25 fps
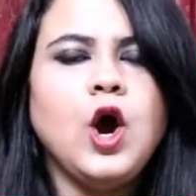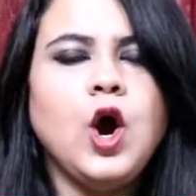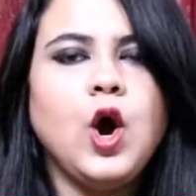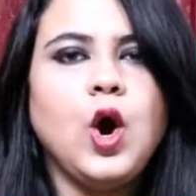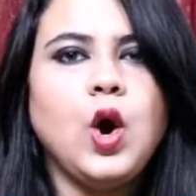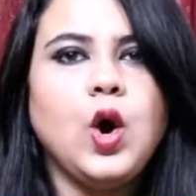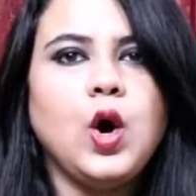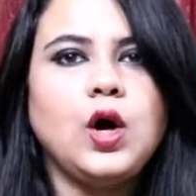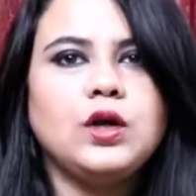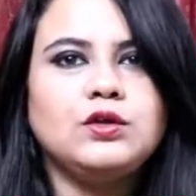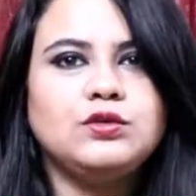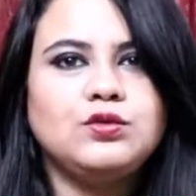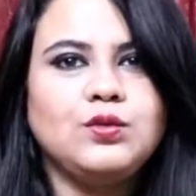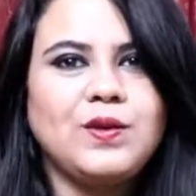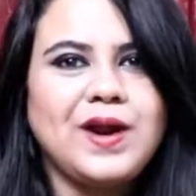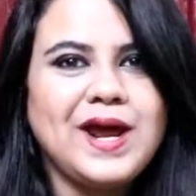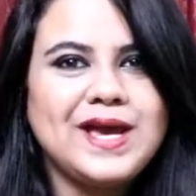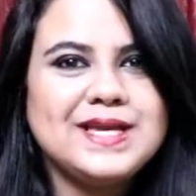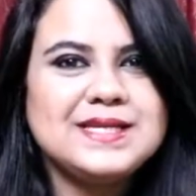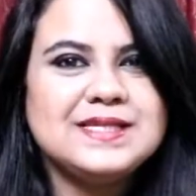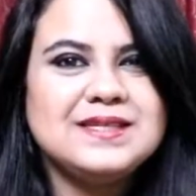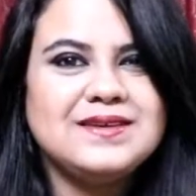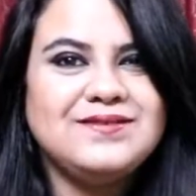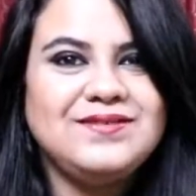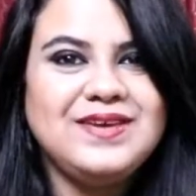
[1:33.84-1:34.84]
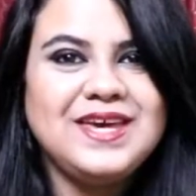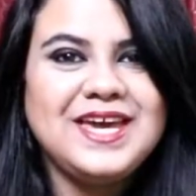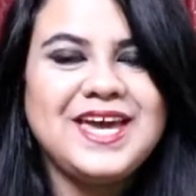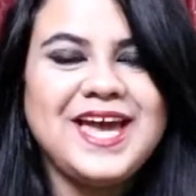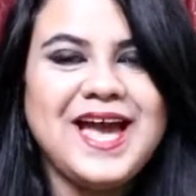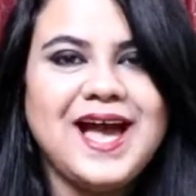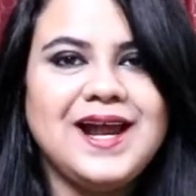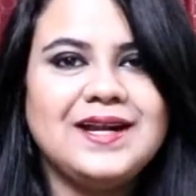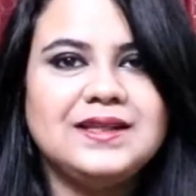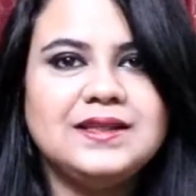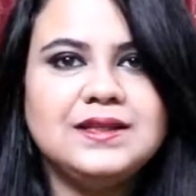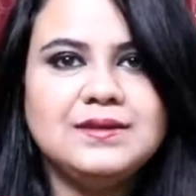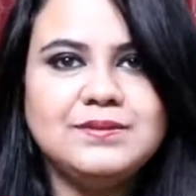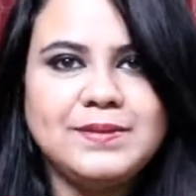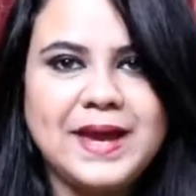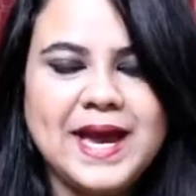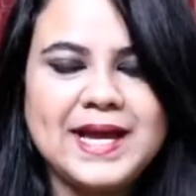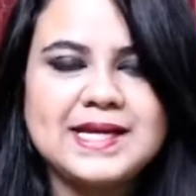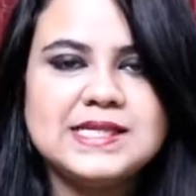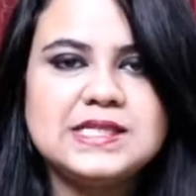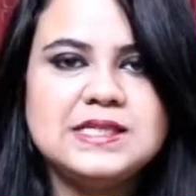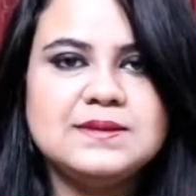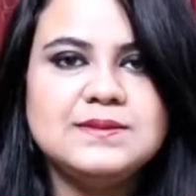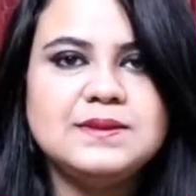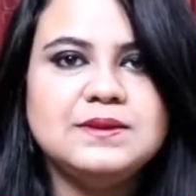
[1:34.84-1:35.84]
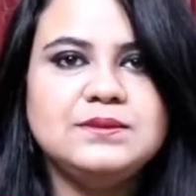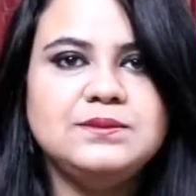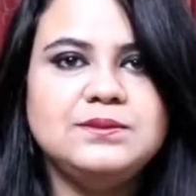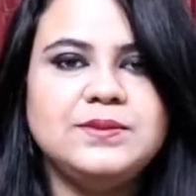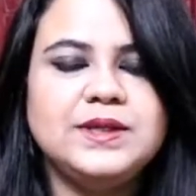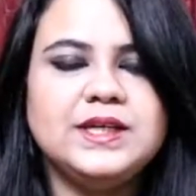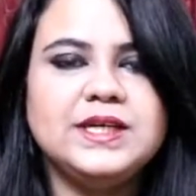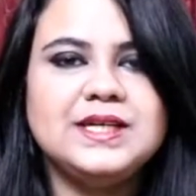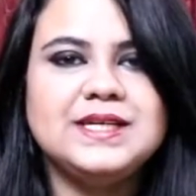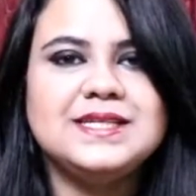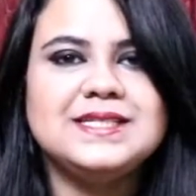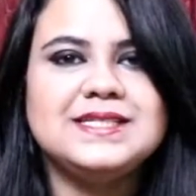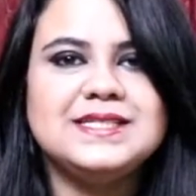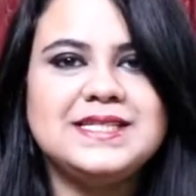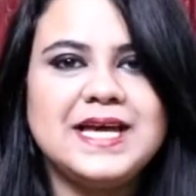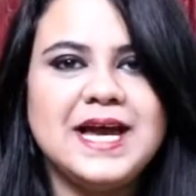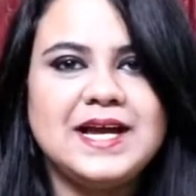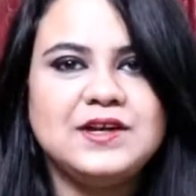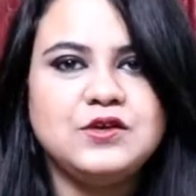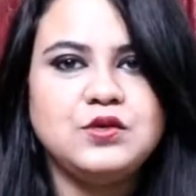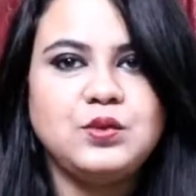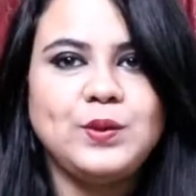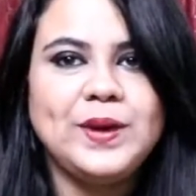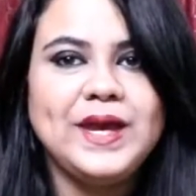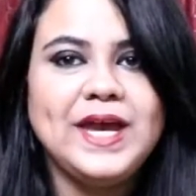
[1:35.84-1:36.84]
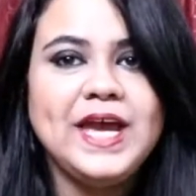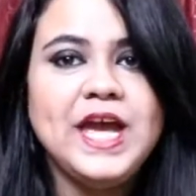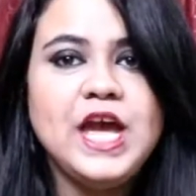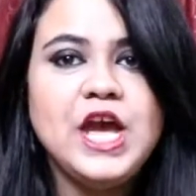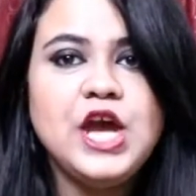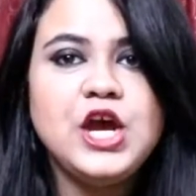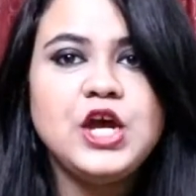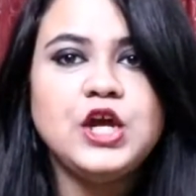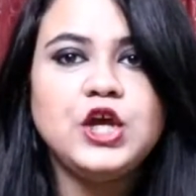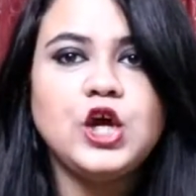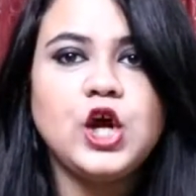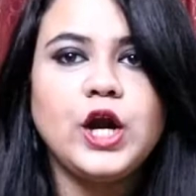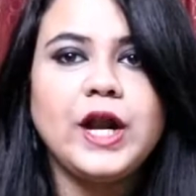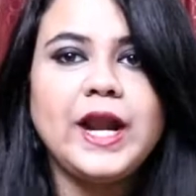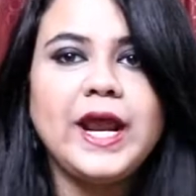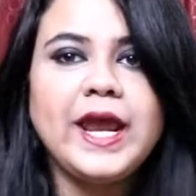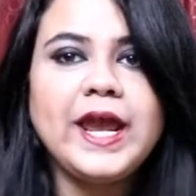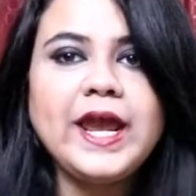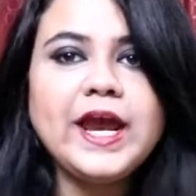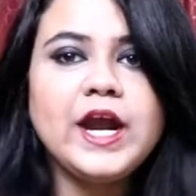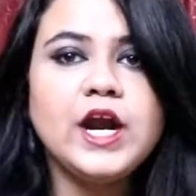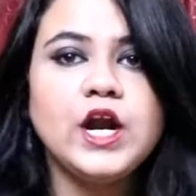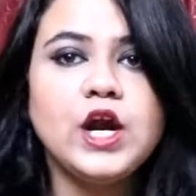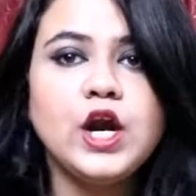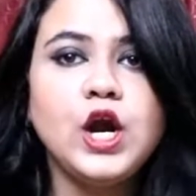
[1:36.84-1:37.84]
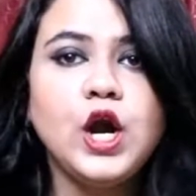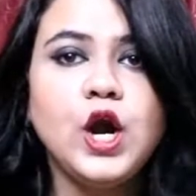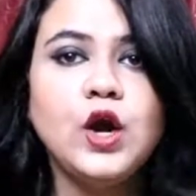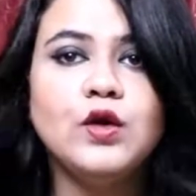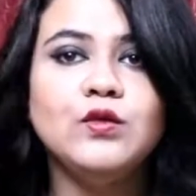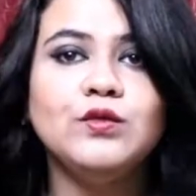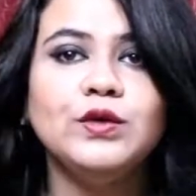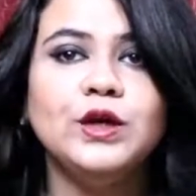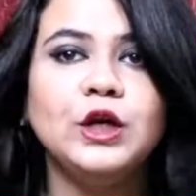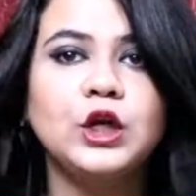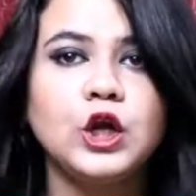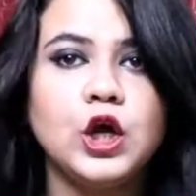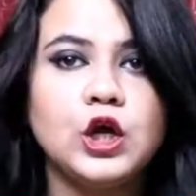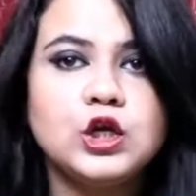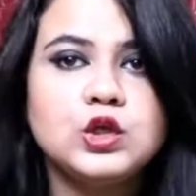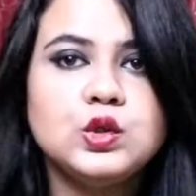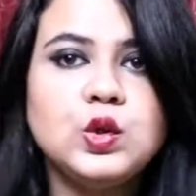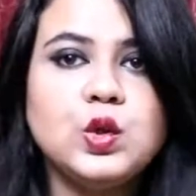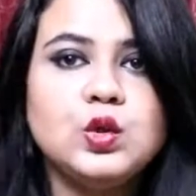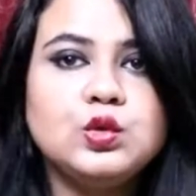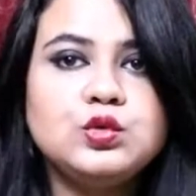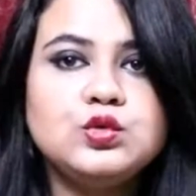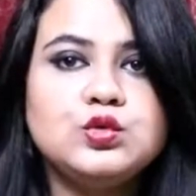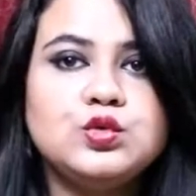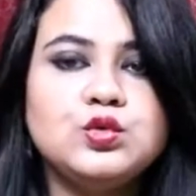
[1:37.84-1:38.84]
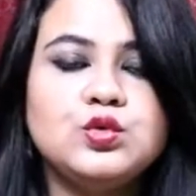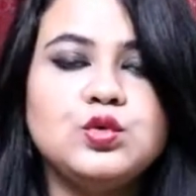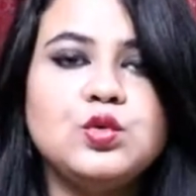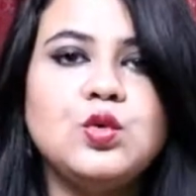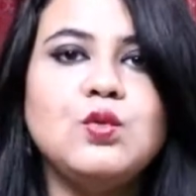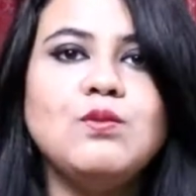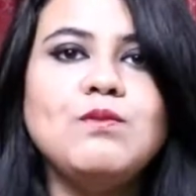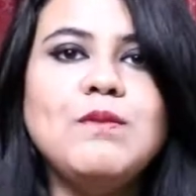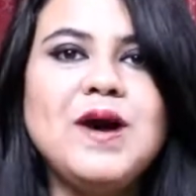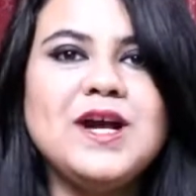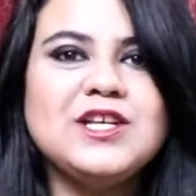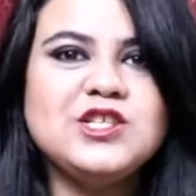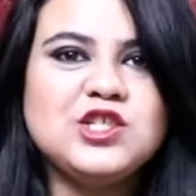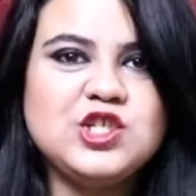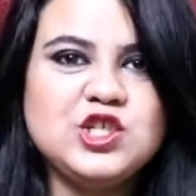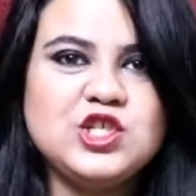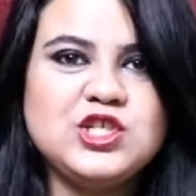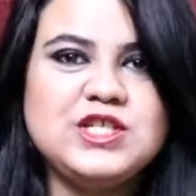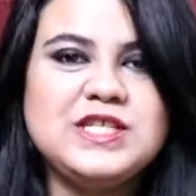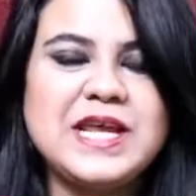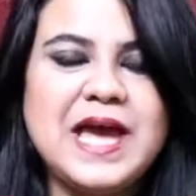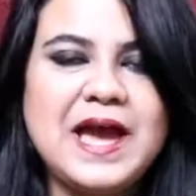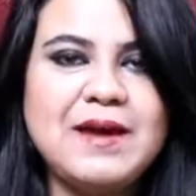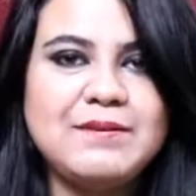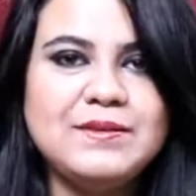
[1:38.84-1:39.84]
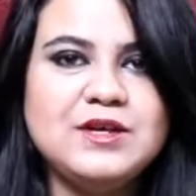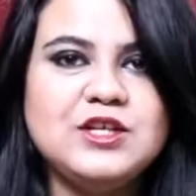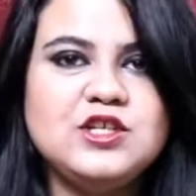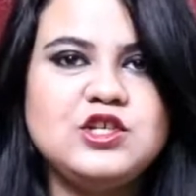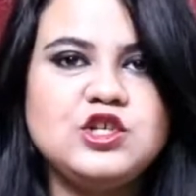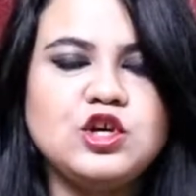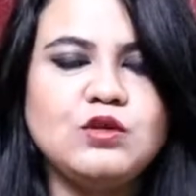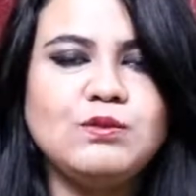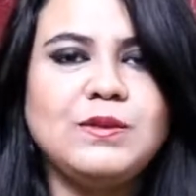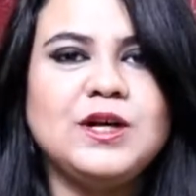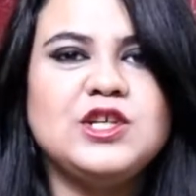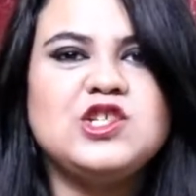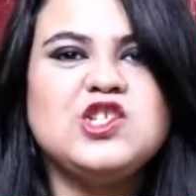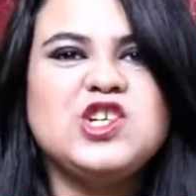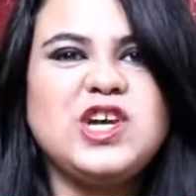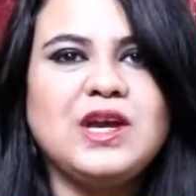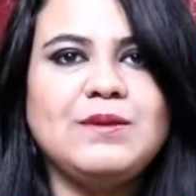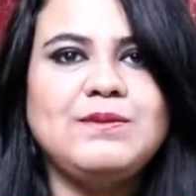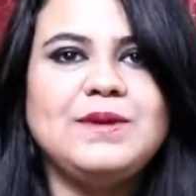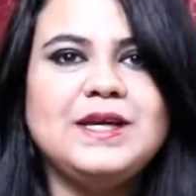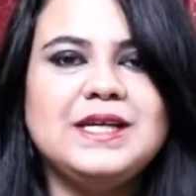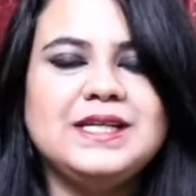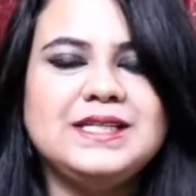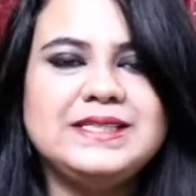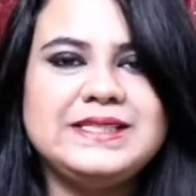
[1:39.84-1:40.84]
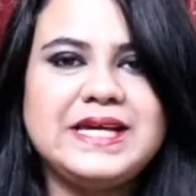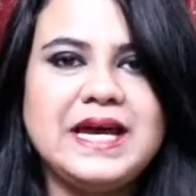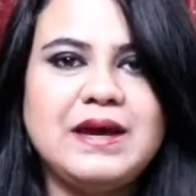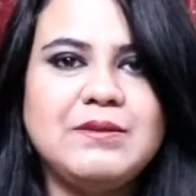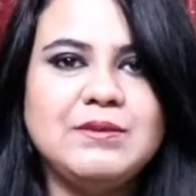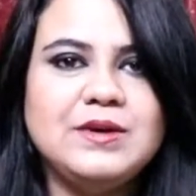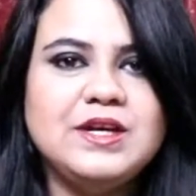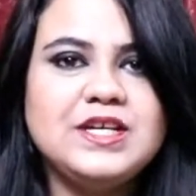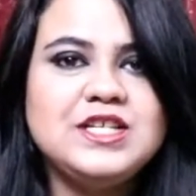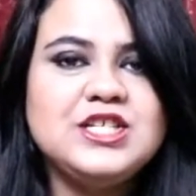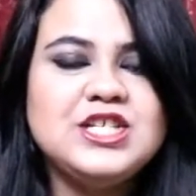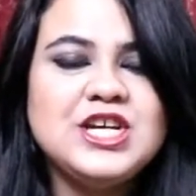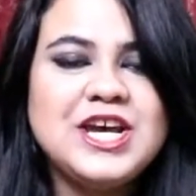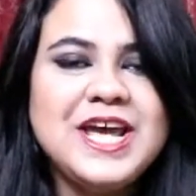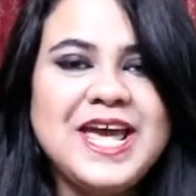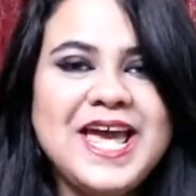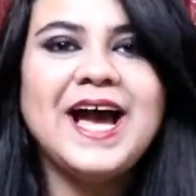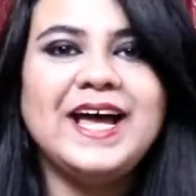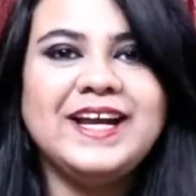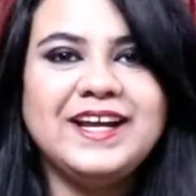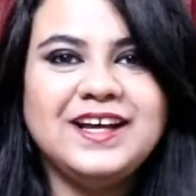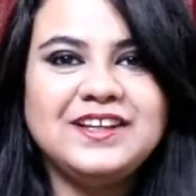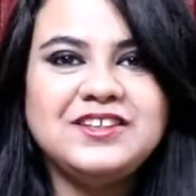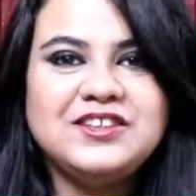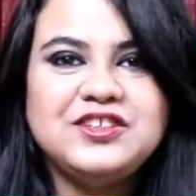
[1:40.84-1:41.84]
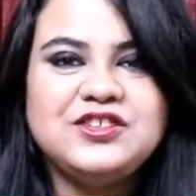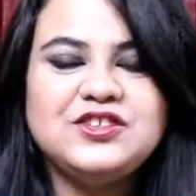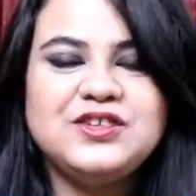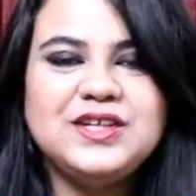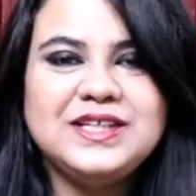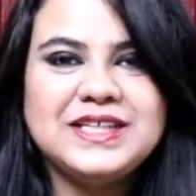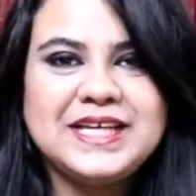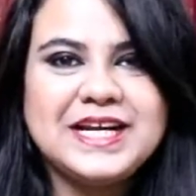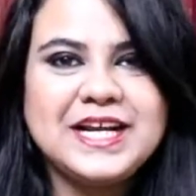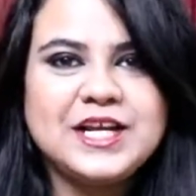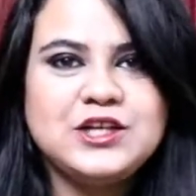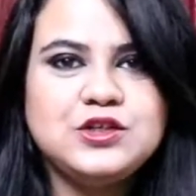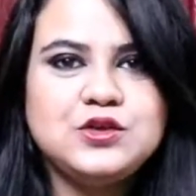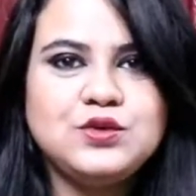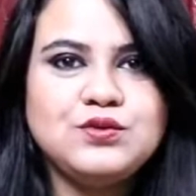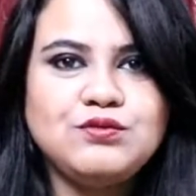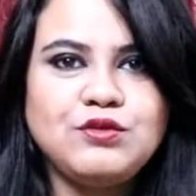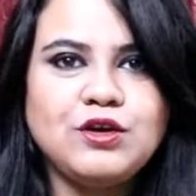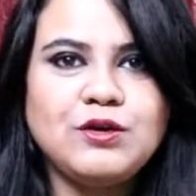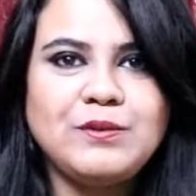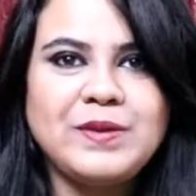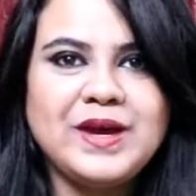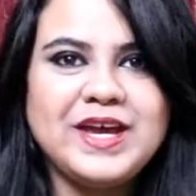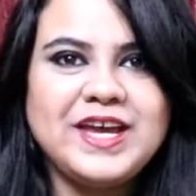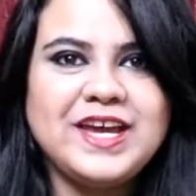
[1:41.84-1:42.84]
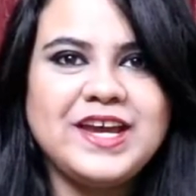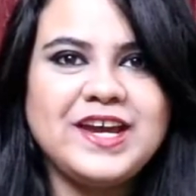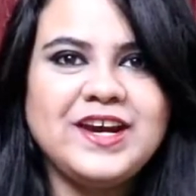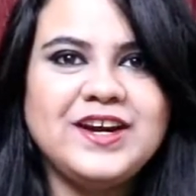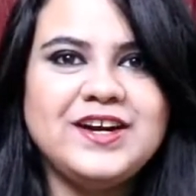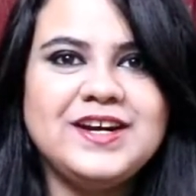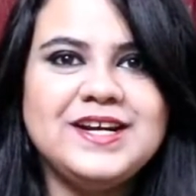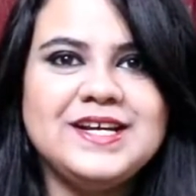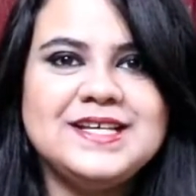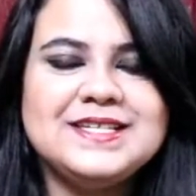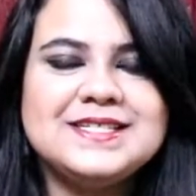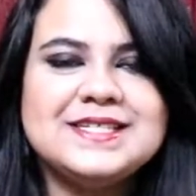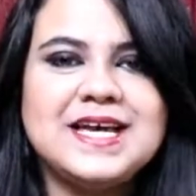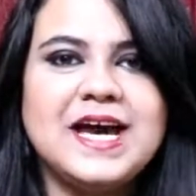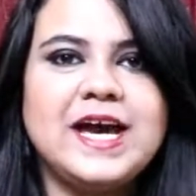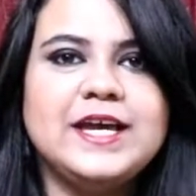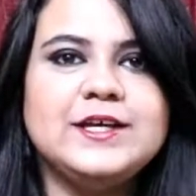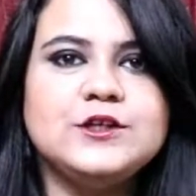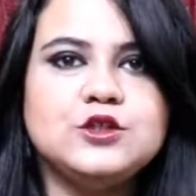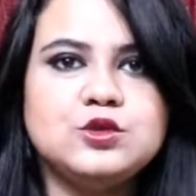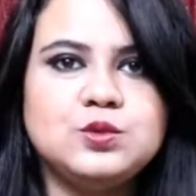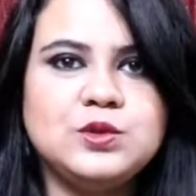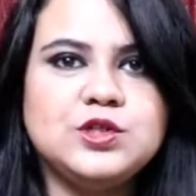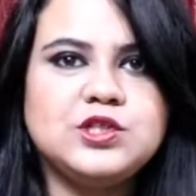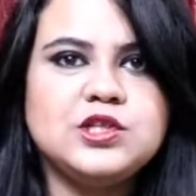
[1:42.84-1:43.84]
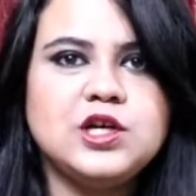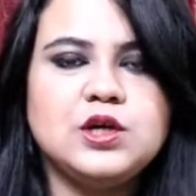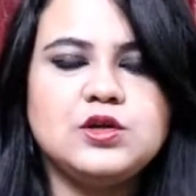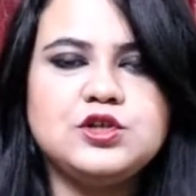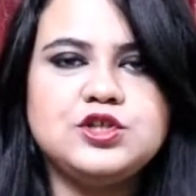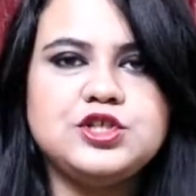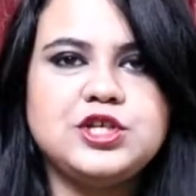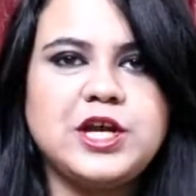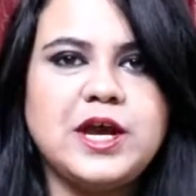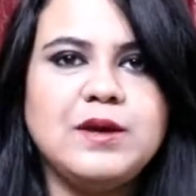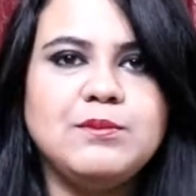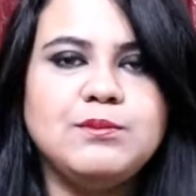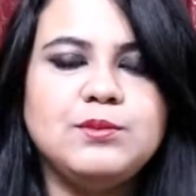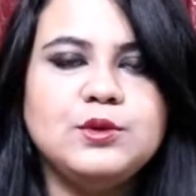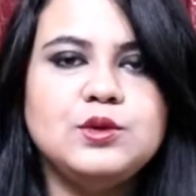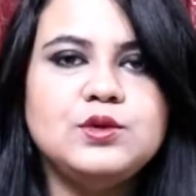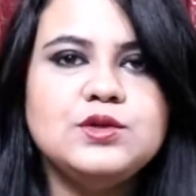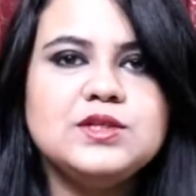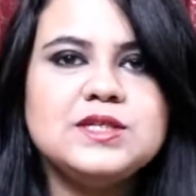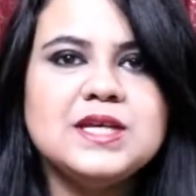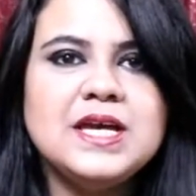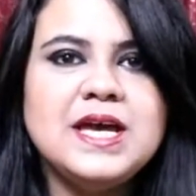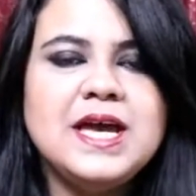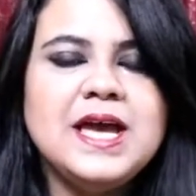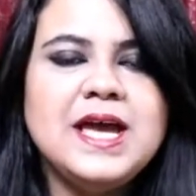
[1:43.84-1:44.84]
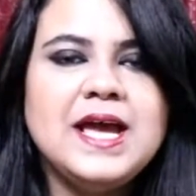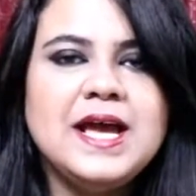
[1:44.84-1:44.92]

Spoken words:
or thrice a week at the maximum, because that way your hair will not go through much damage or much chemical damage. Another thing that I do for my hair is I switch out shampoos.